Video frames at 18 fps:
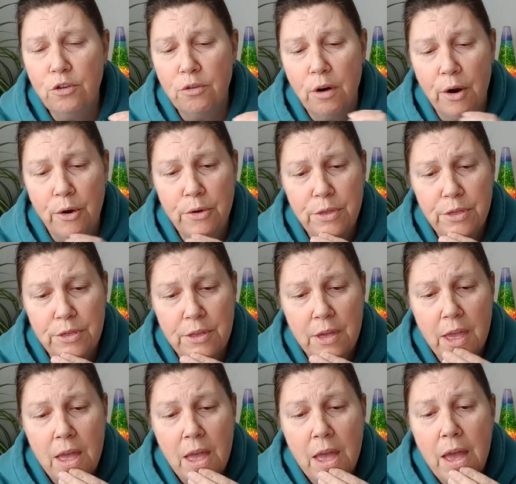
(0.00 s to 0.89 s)
growth,
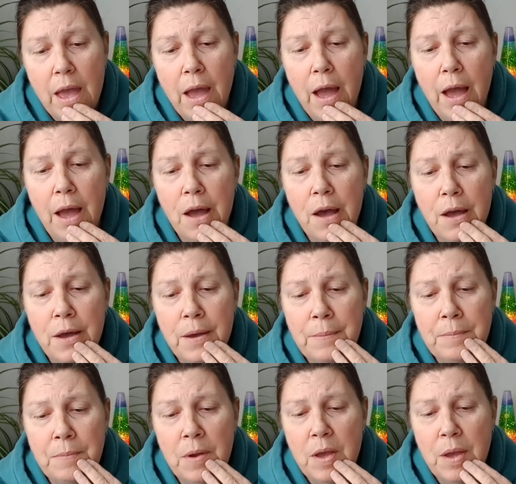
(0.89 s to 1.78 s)

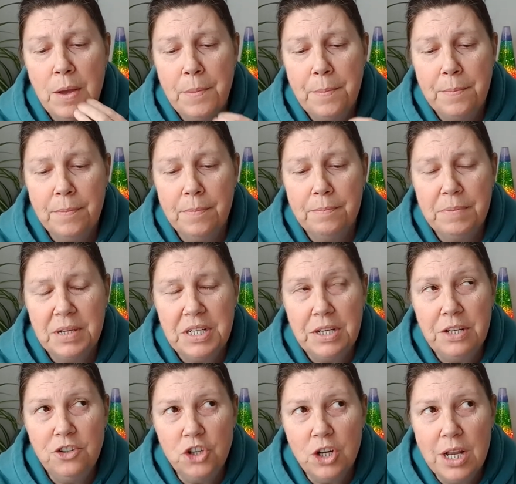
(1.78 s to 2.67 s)

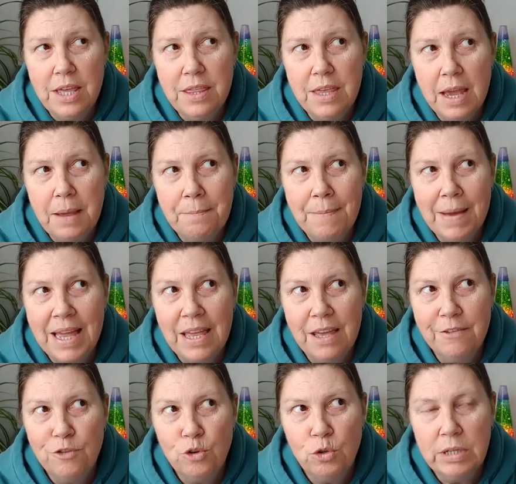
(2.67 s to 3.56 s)
potentially that may
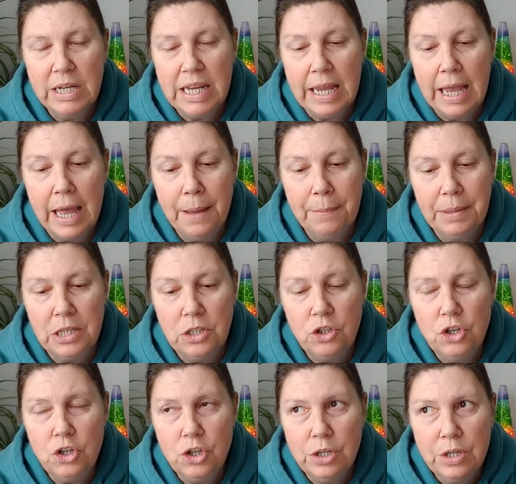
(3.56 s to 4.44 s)
have already
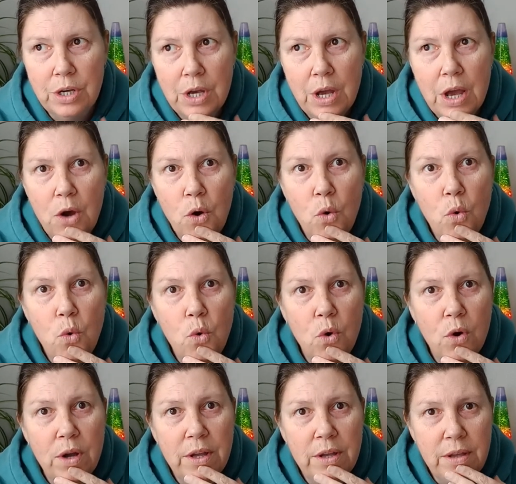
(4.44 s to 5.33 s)
happened
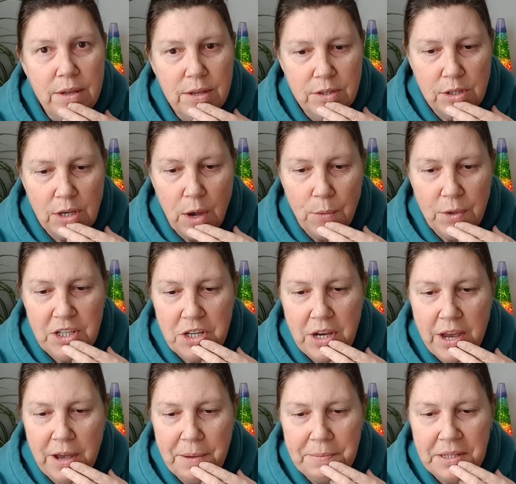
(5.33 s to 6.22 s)
or is going to
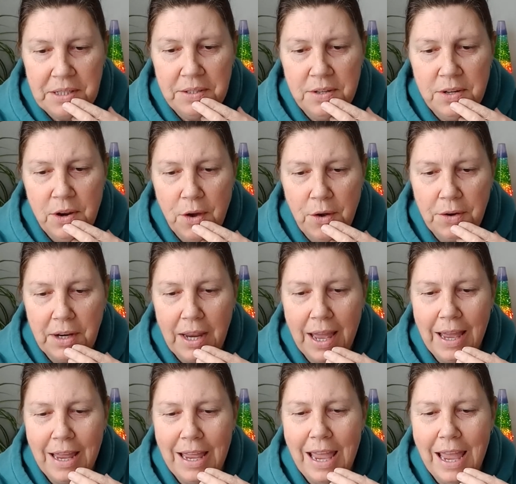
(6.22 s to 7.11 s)
happen,
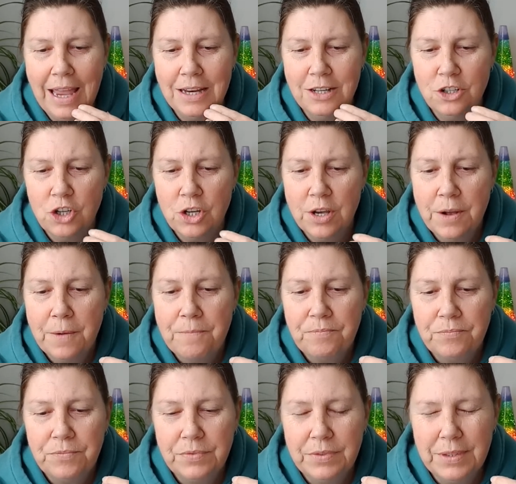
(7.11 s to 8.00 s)
okay, and
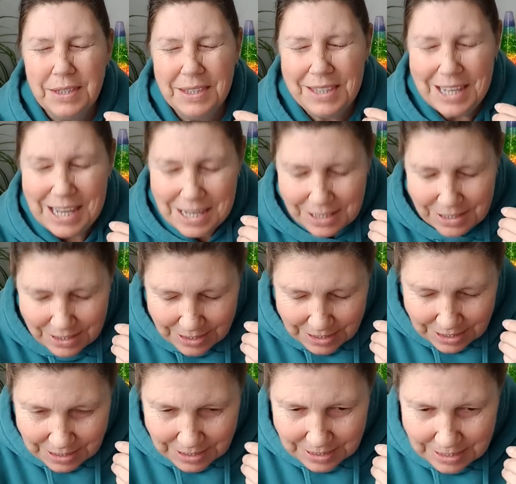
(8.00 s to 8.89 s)
there's
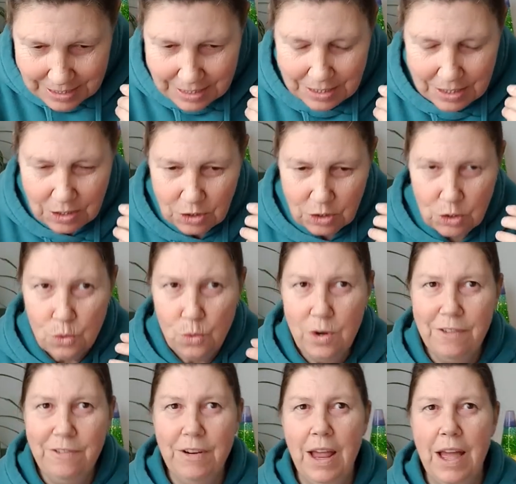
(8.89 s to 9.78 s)
this
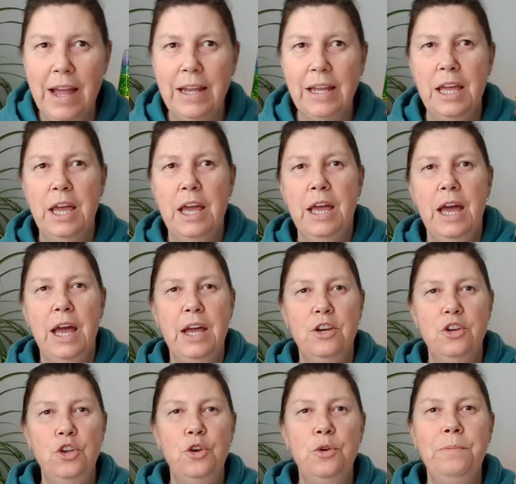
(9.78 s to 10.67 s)
sort of like a
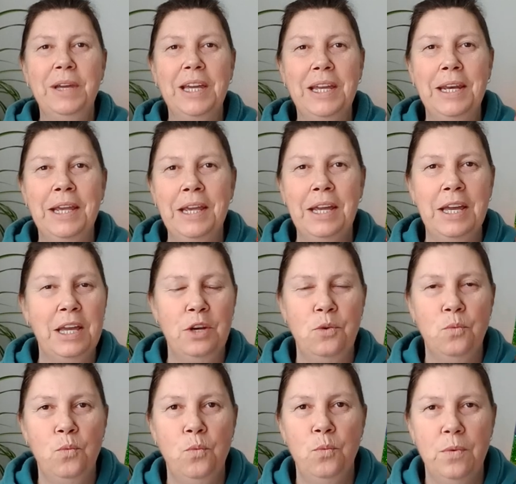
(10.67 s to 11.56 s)
new beginning.
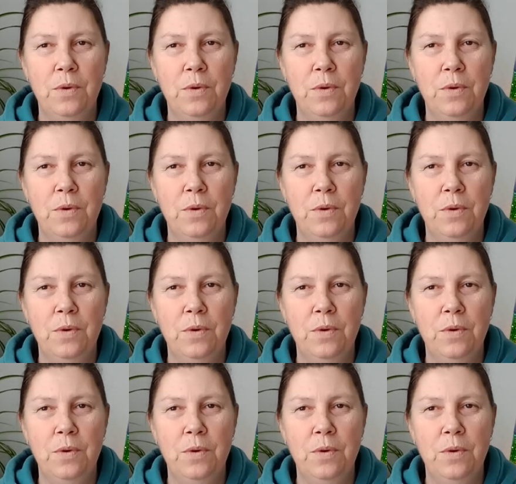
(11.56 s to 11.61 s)
And